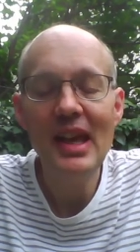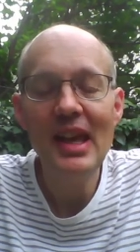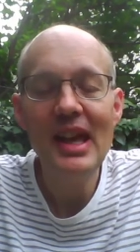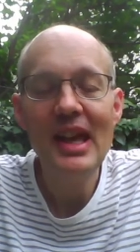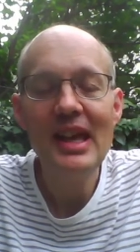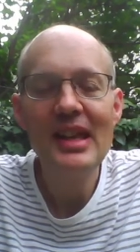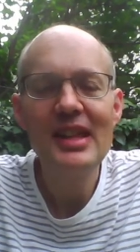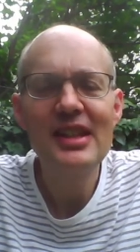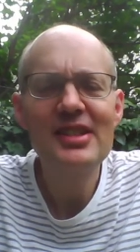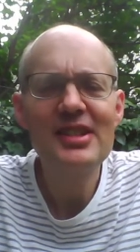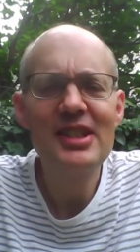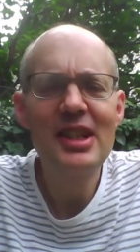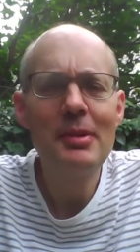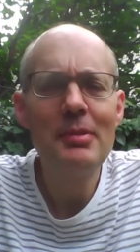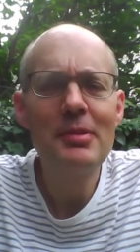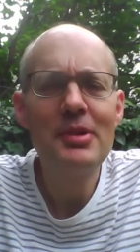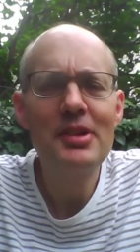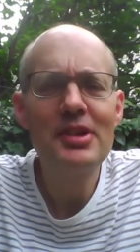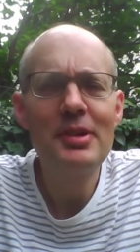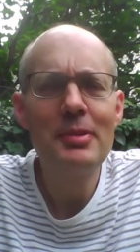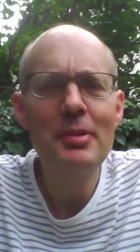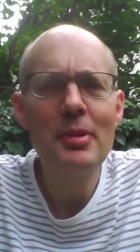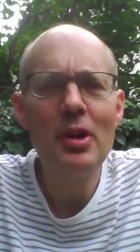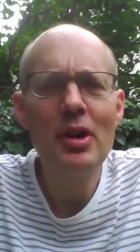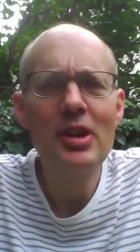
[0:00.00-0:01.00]
The summer,
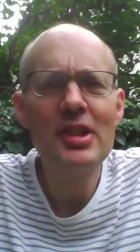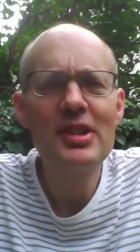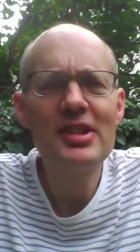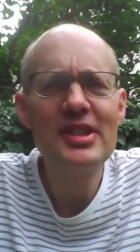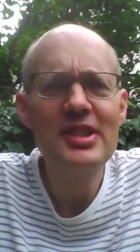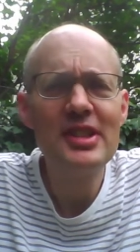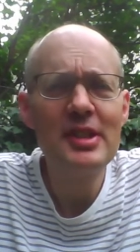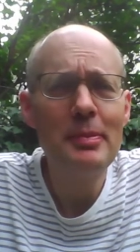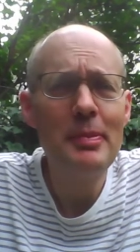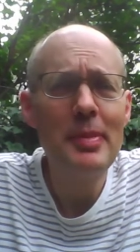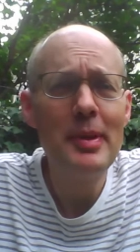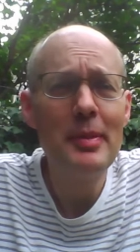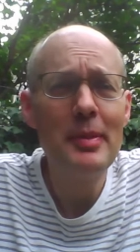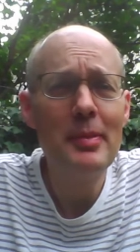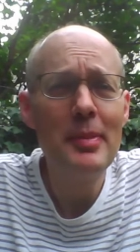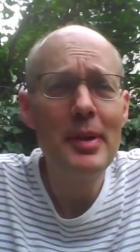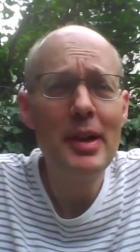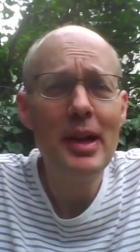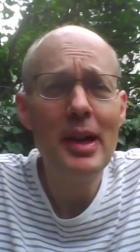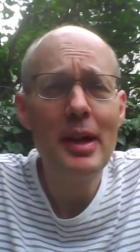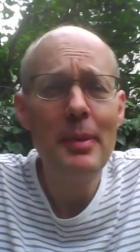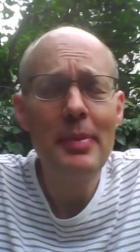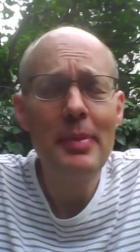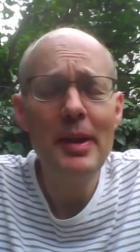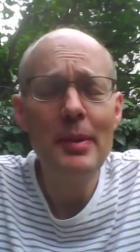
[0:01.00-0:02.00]
to be honest, has been
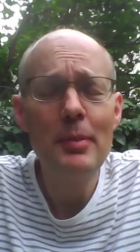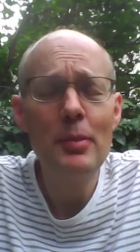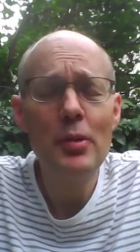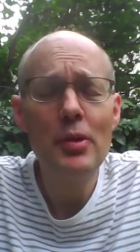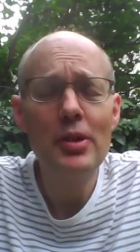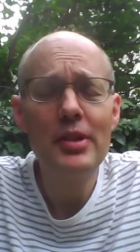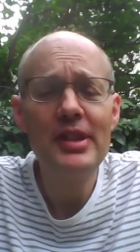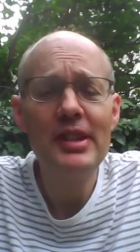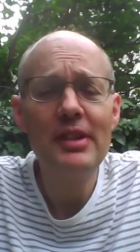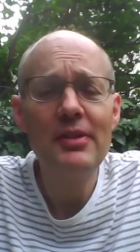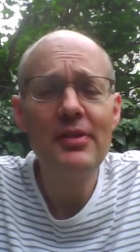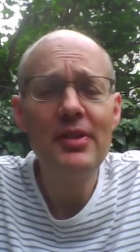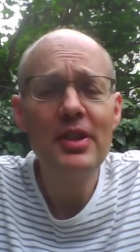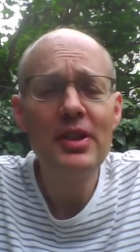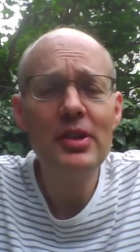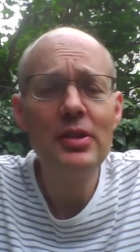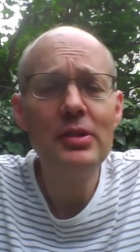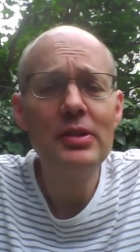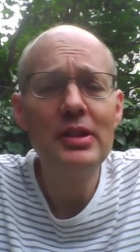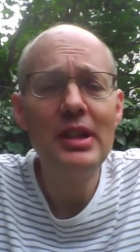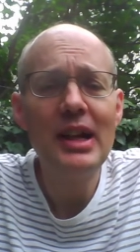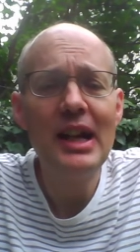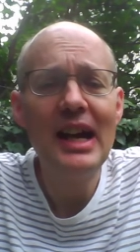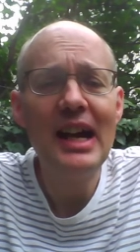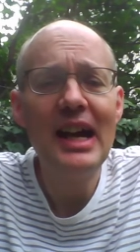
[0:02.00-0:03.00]
a bit more
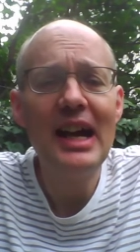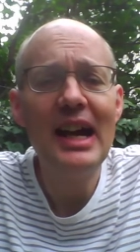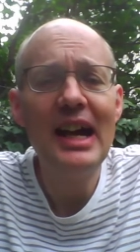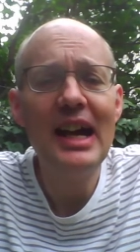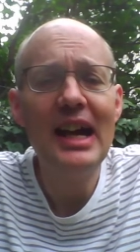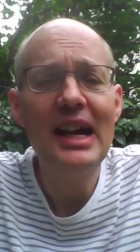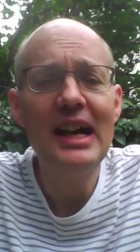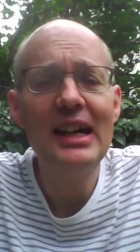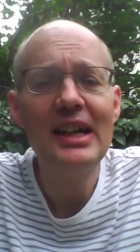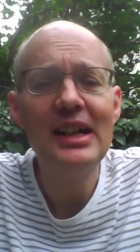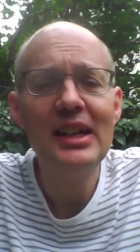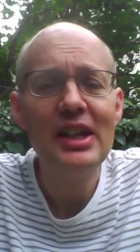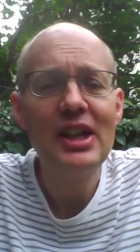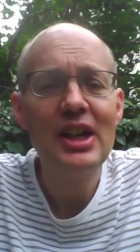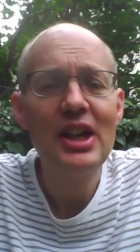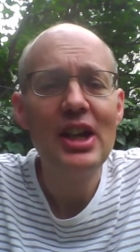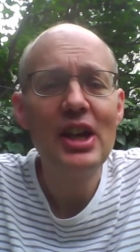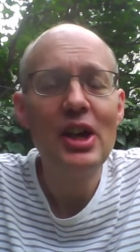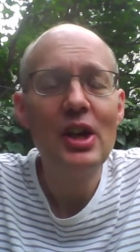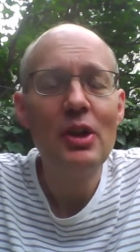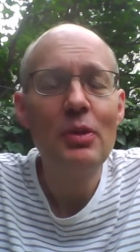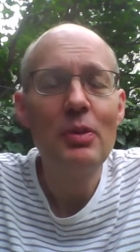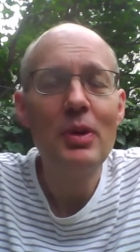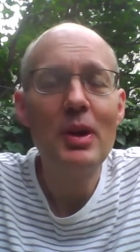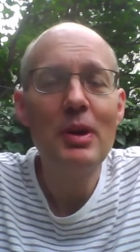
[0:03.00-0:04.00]
difficult. Uh,
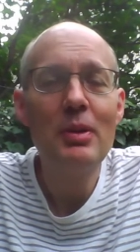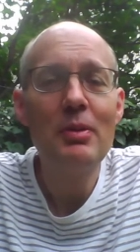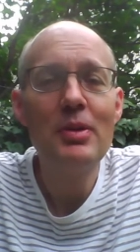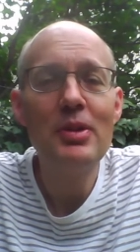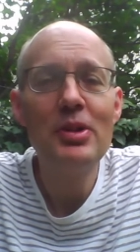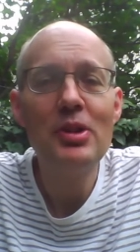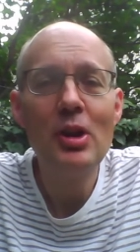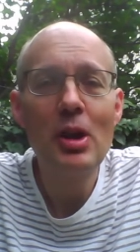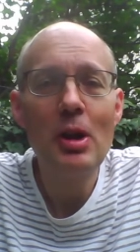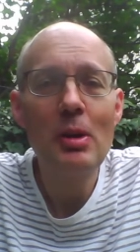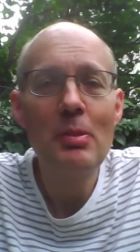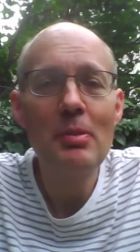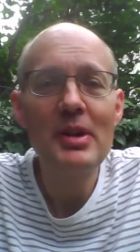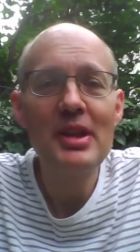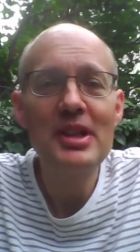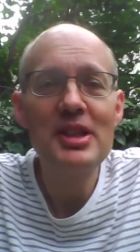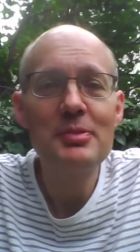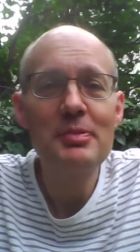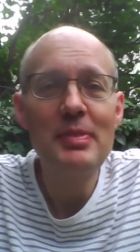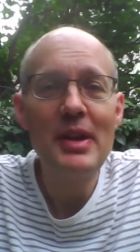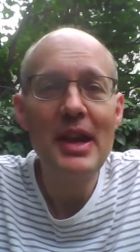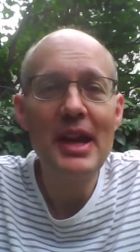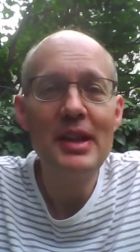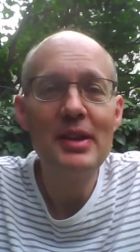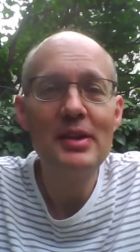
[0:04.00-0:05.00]
we would normally
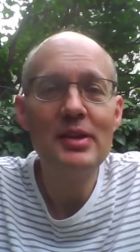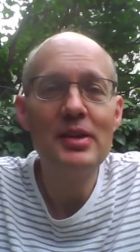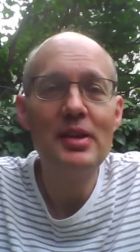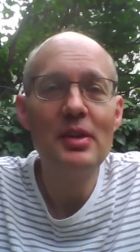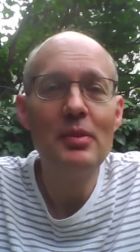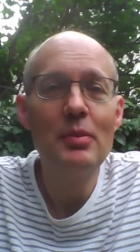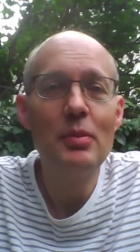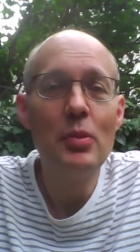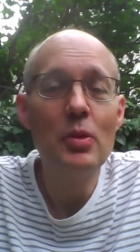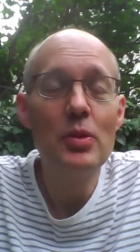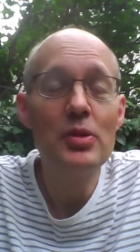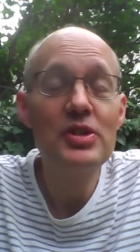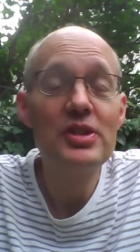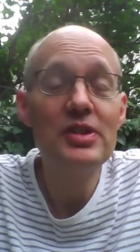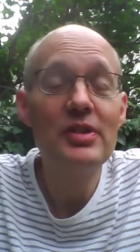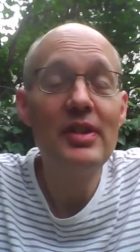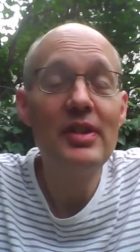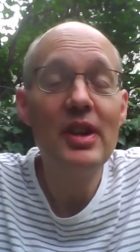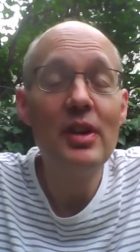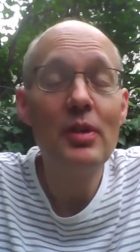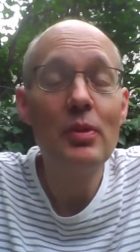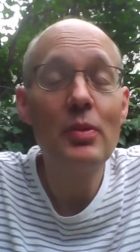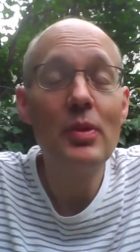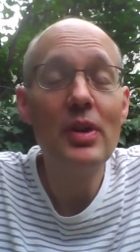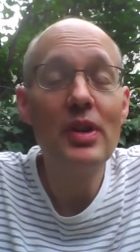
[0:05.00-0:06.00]
spend most of
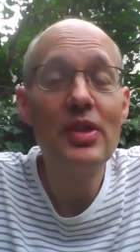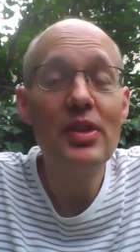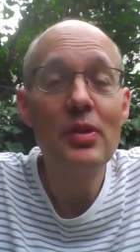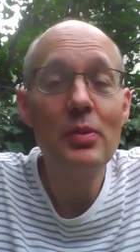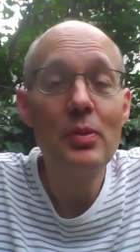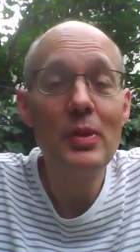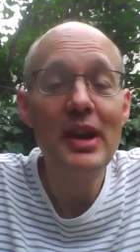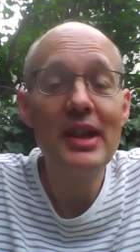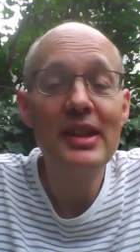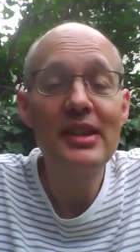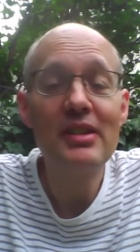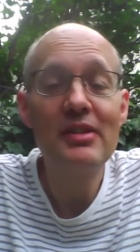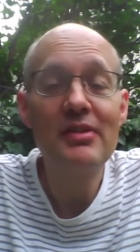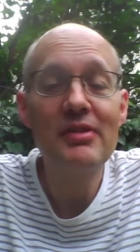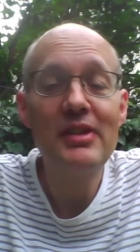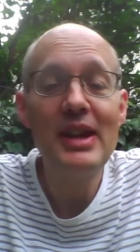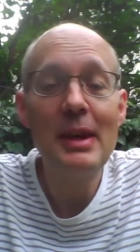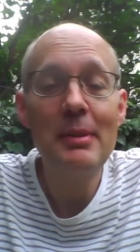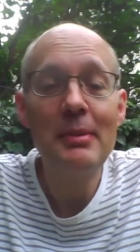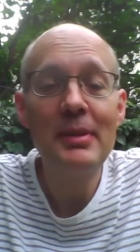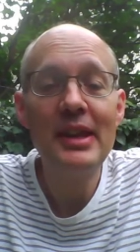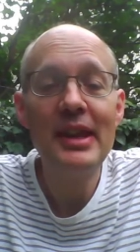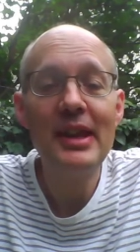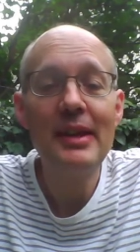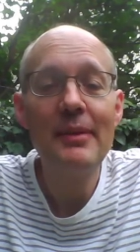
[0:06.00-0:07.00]
it with the wider
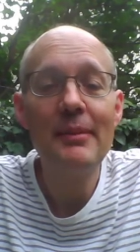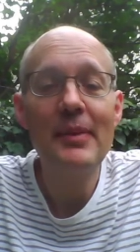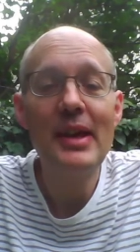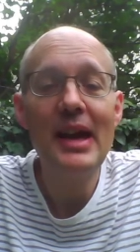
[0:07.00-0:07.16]
family.